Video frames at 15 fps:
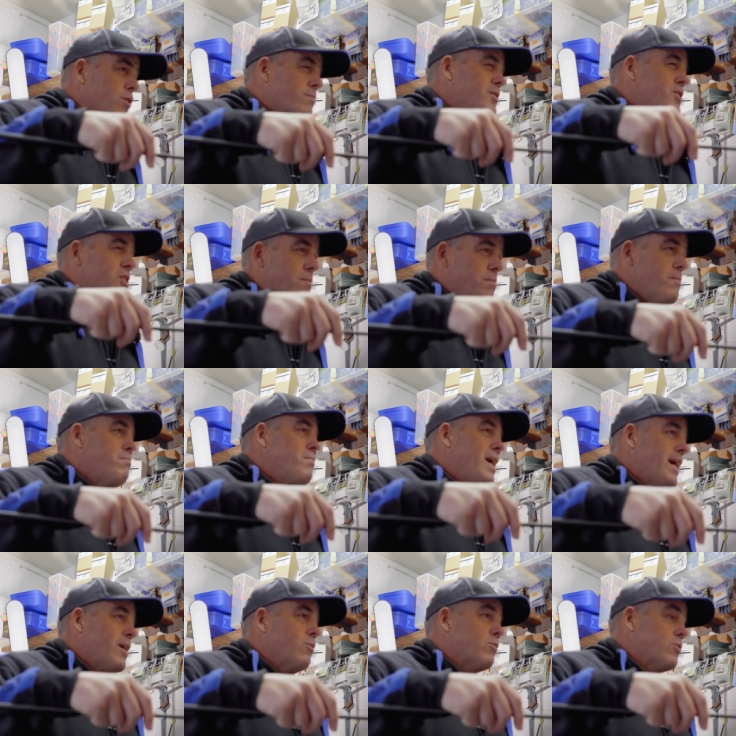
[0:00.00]
want to be shipping
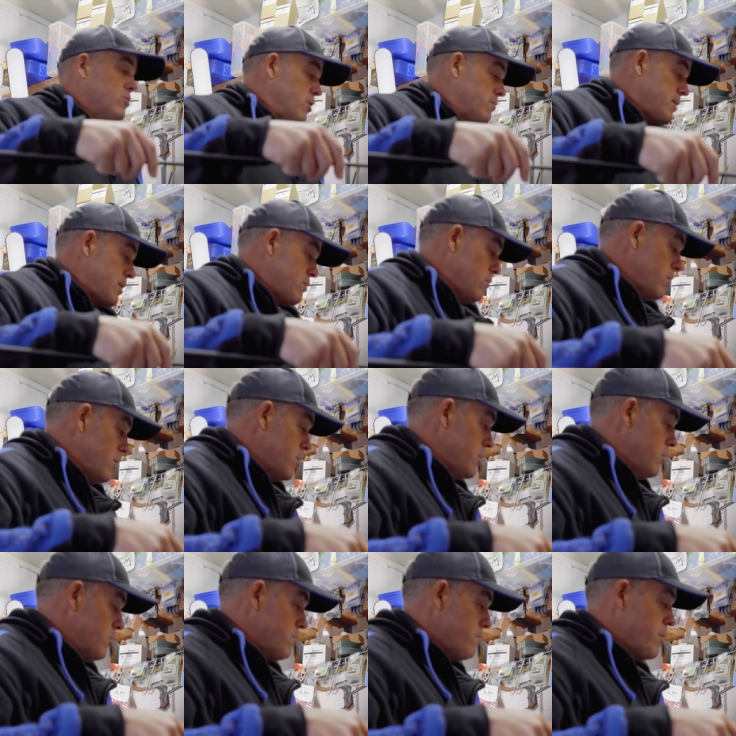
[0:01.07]
back all the time. That's what
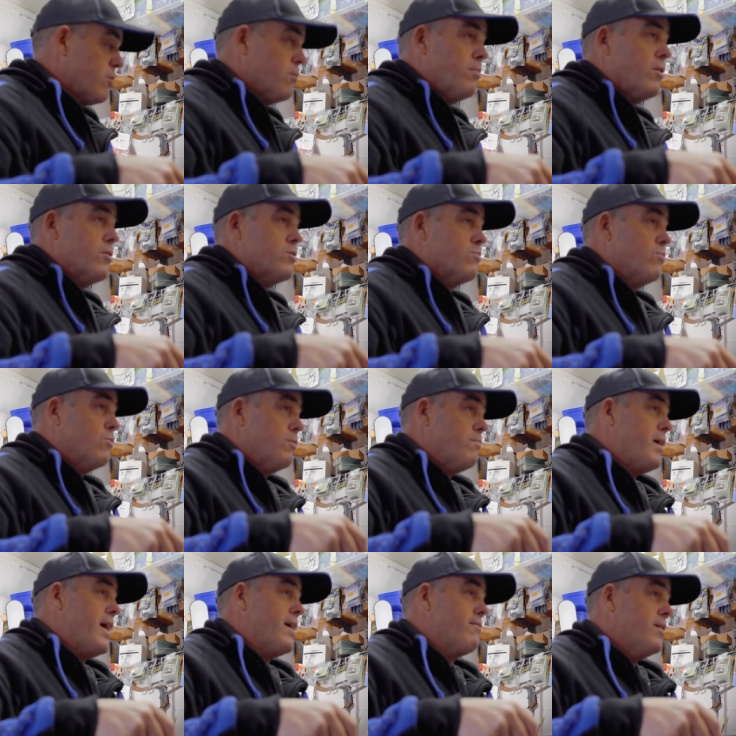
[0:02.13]
these little sprinkle pots are all
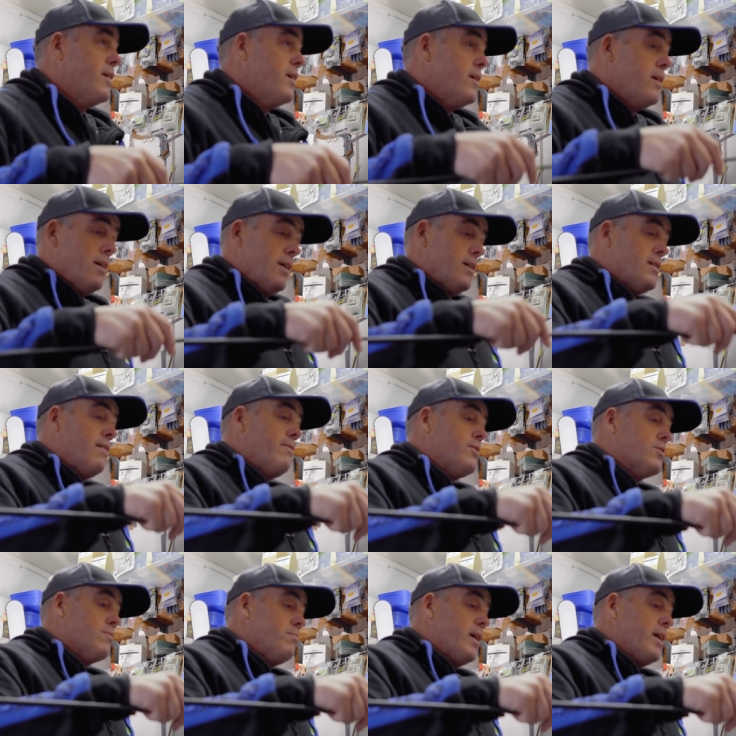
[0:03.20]
about, is
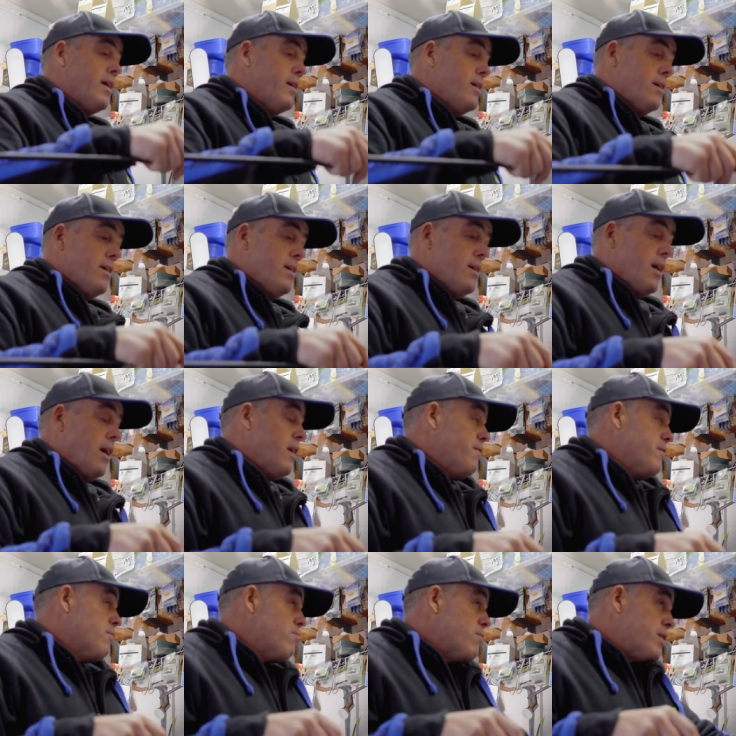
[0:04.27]
having some bait. And
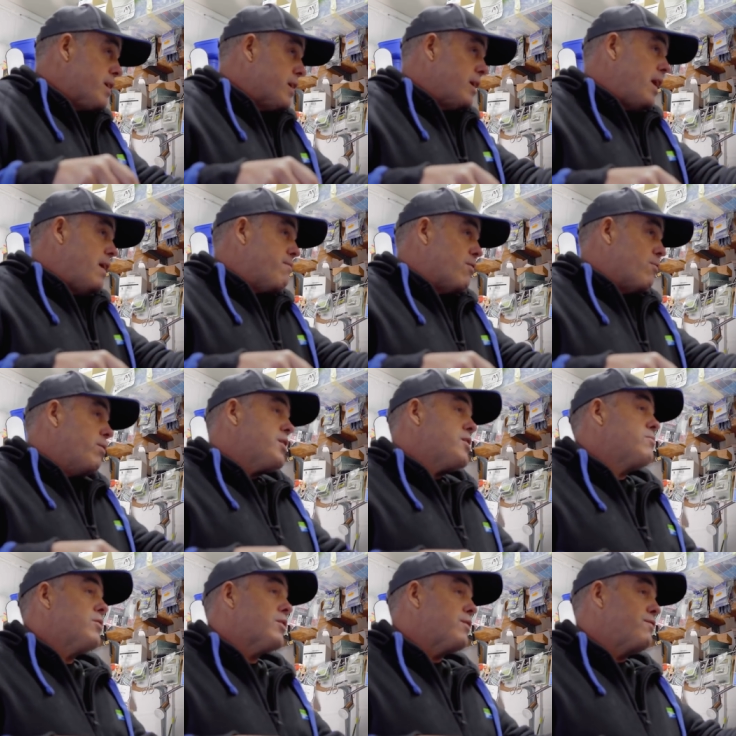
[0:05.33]
if you're really clever, when
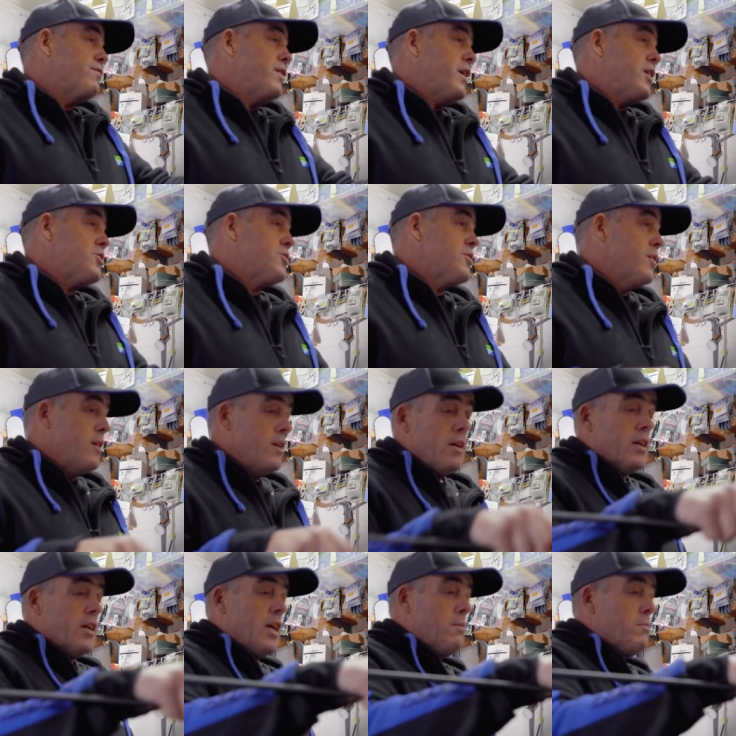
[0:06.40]
you hook a fish,
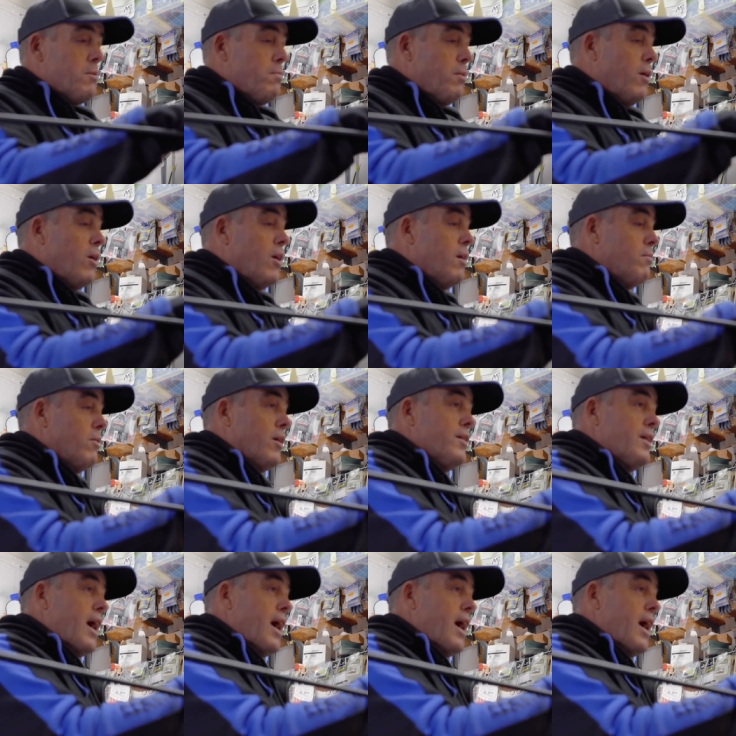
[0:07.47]
keep your pot up like